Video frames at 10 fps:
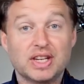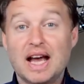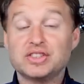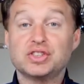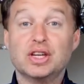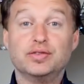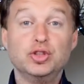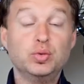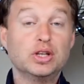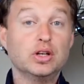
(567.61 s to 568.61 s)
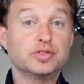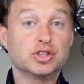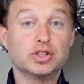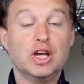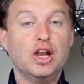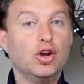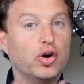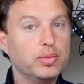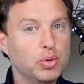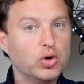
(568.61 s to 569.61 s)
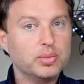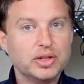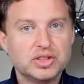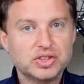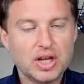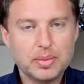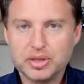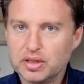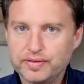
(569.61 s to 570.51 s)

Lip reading: And as I say, if you would love to learn more about this topic,